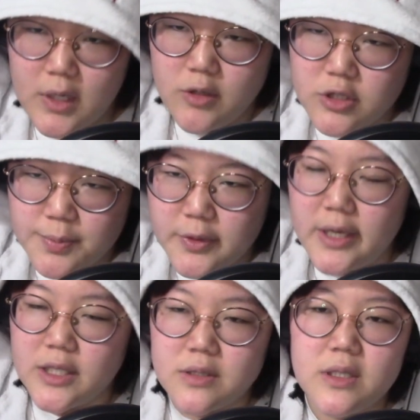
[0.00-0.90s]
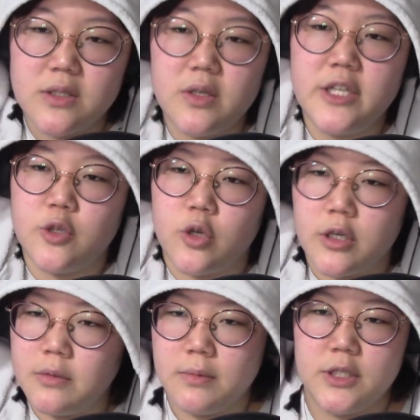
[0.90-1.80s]
Naruto Shippuden, it's it's it's
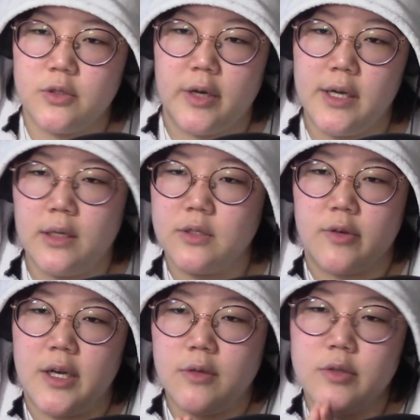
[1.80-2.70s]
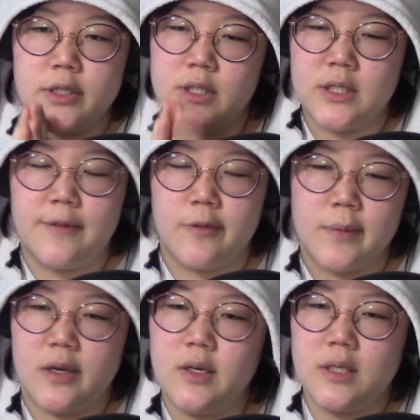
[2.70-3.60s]
good. It's great. It's great. You can start from
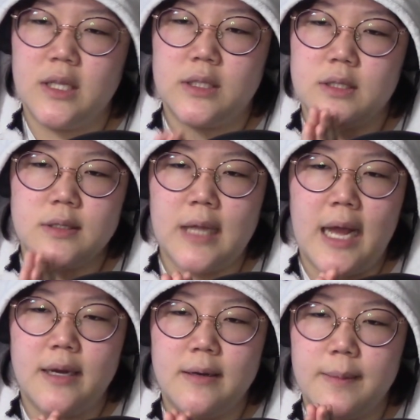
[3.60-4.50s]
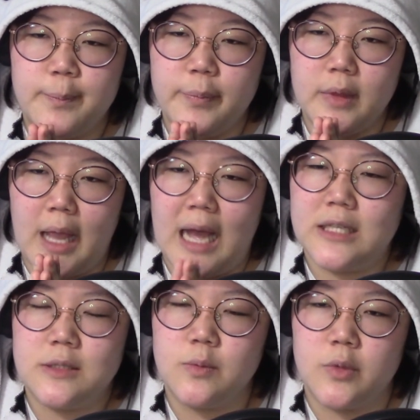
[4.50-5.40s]
there. It, it's not
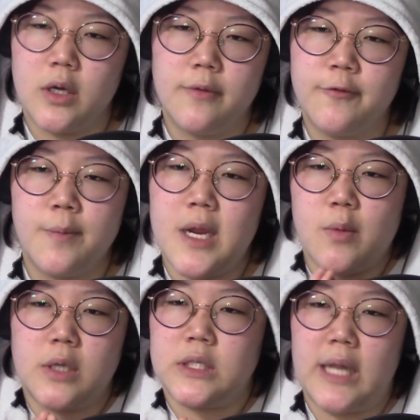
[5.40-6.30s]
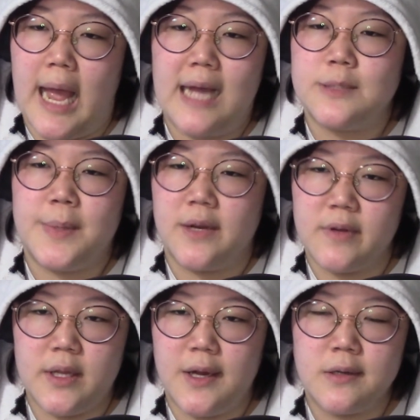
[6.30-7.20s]
as well for me. It wasn't as big of a
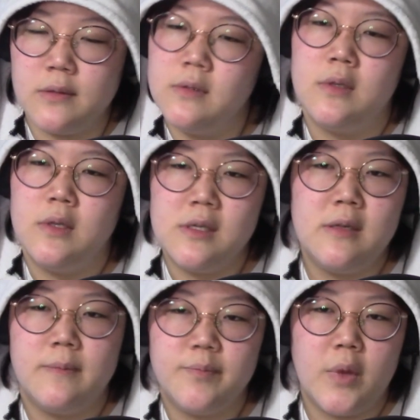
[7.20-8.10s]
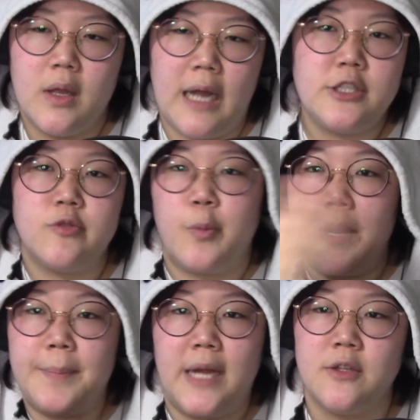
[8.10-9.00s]
deal. I just
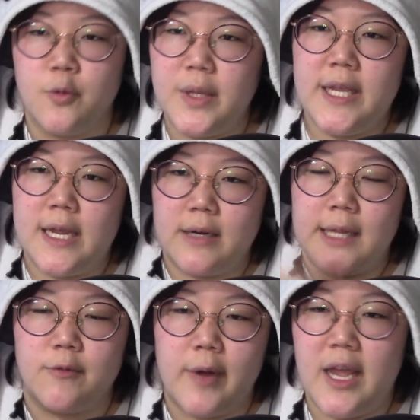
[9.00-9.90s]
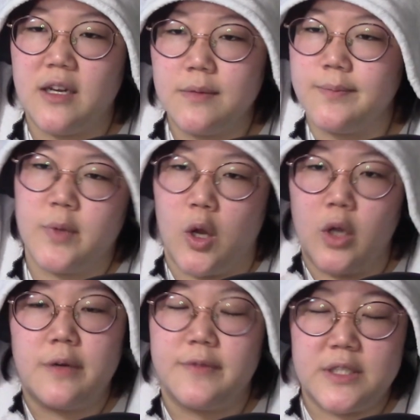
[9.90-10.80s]
went back to the wiki and like read a
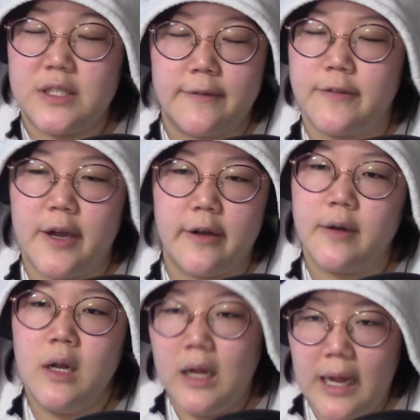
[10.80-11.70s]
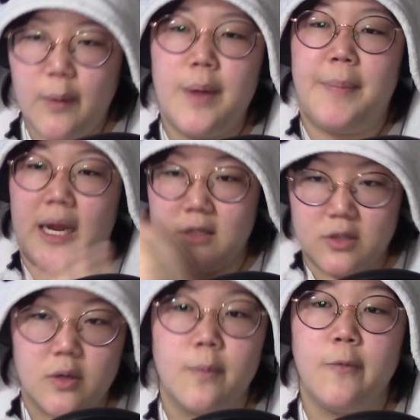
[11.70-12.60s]
lot of the stuff there. I went back to
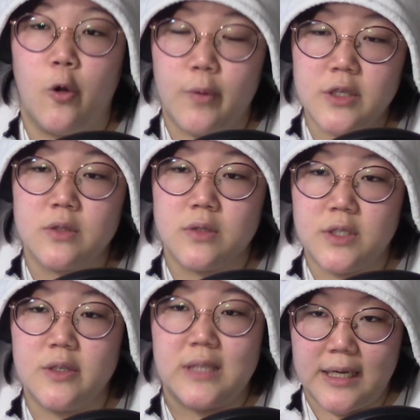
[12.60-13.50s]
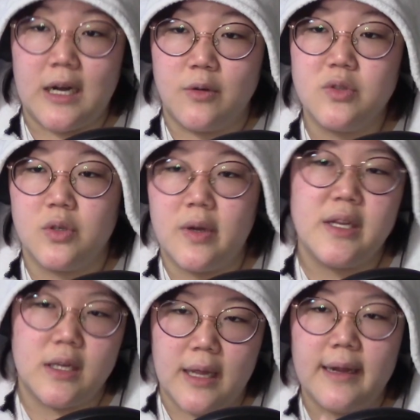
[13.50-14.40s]
the original series like Naruto, and
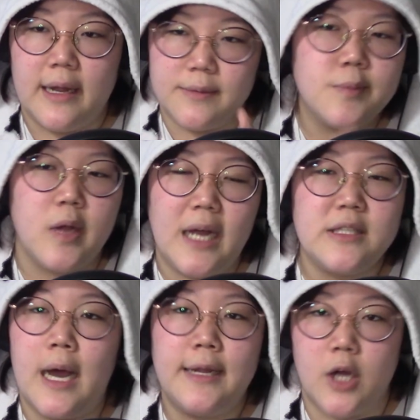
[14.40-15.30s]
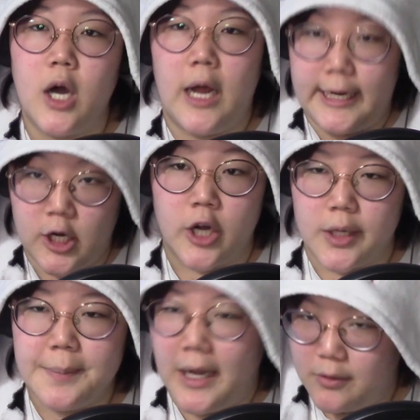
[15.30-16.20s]
then like I I, I got I caught
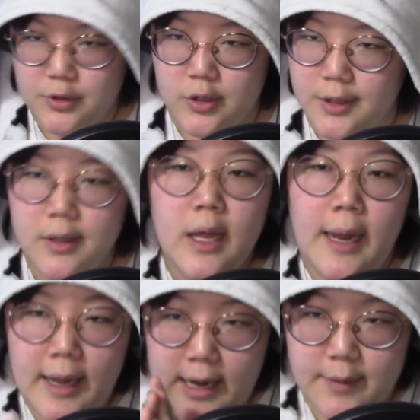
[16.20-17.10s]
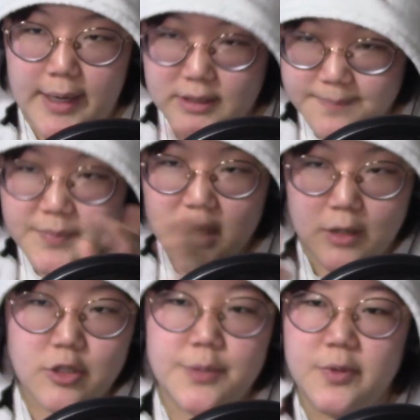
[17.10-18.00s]
up. I was good. Anyways,
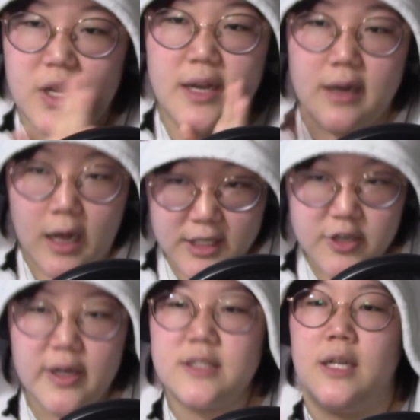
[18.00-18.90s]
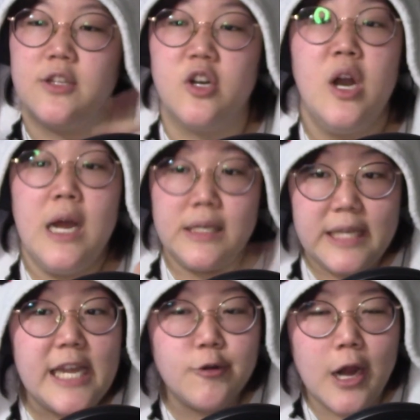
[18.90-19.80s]
Naruto Shippuden, Hunter X Hunter,
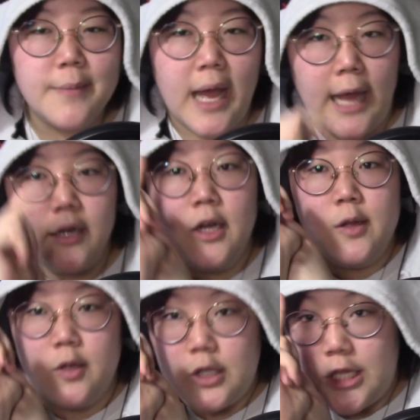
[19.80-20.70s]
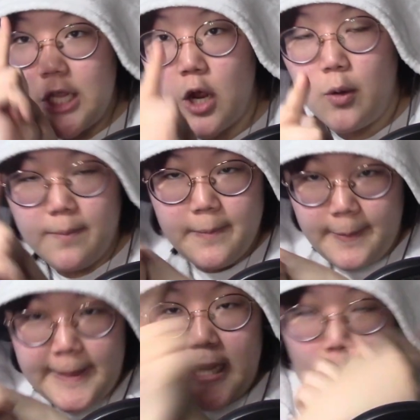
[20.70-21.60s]
D.Gray-man, the
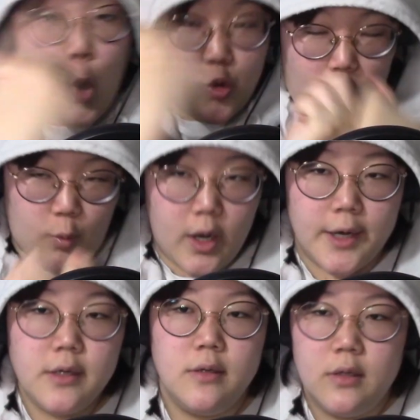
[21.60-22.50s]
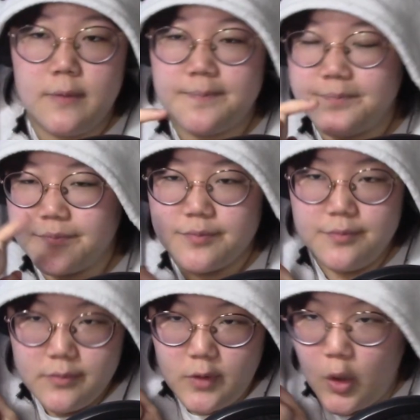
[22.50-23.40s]
the older one
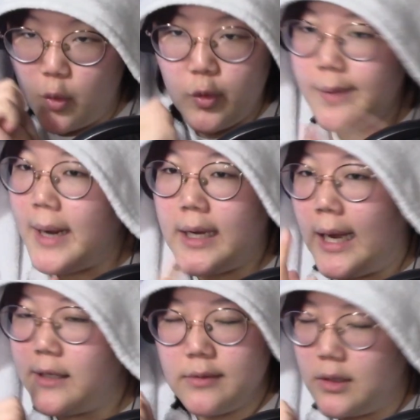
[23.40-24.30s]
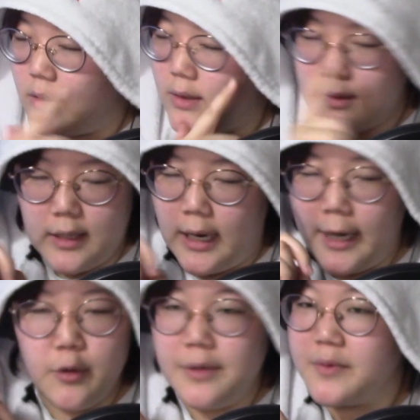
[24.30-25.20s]
remake. I I
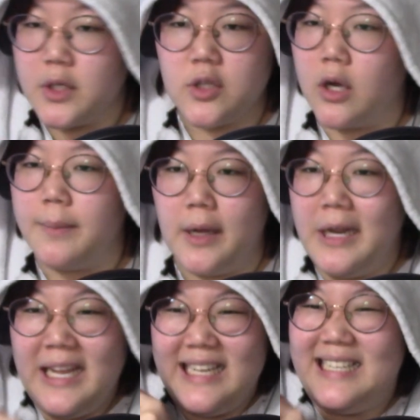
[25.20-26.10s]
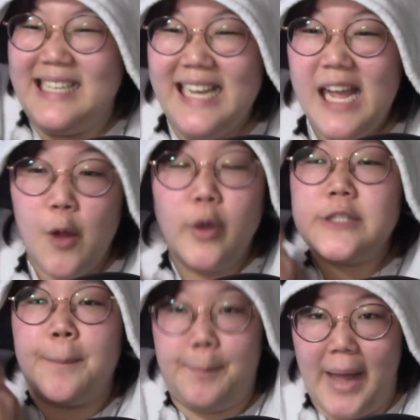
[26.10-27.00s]
don't even want to talk about it. it
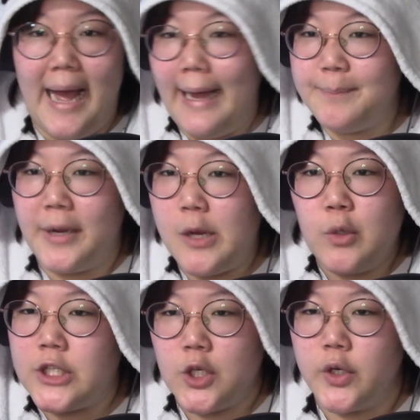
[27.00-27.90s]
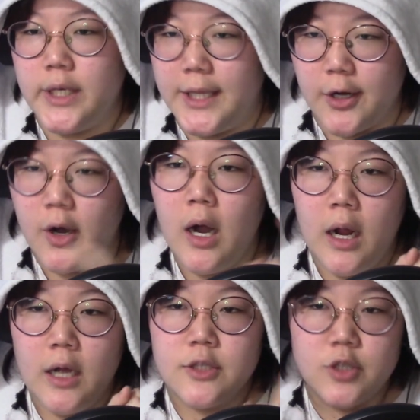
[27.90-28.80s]
wasn't bad, but it wasn't good either.
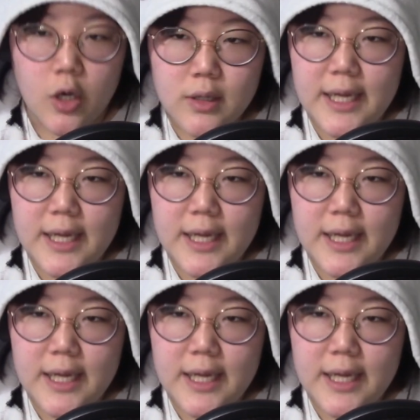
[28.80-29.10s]
Soul